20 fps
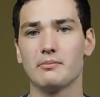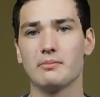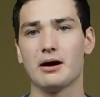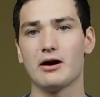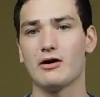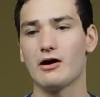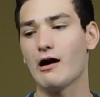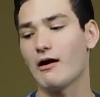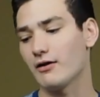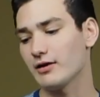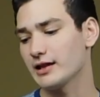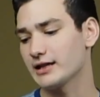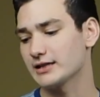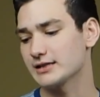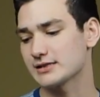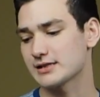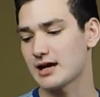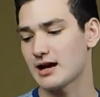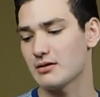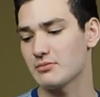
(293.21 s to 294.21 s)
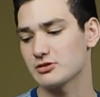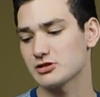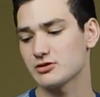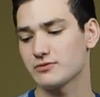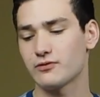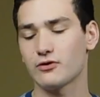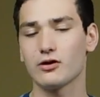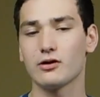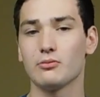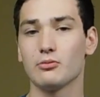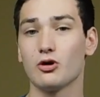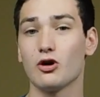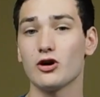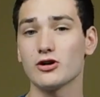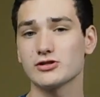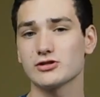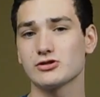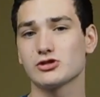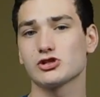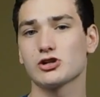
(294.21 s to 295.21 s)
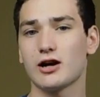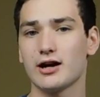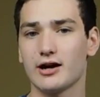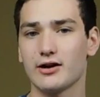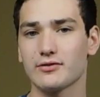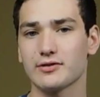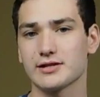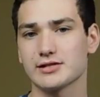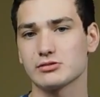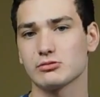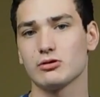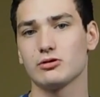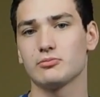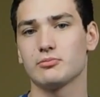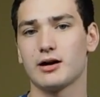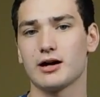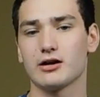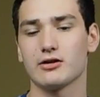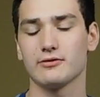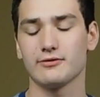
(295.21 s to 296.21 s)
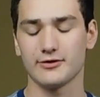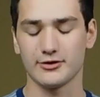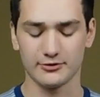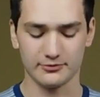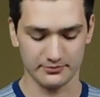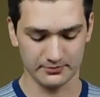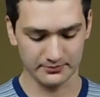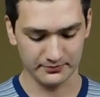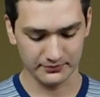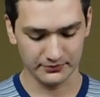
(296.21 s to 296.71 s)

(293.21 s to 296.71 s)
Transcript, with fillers: about how I like this camera so far and we'll also try out this Rode microphone.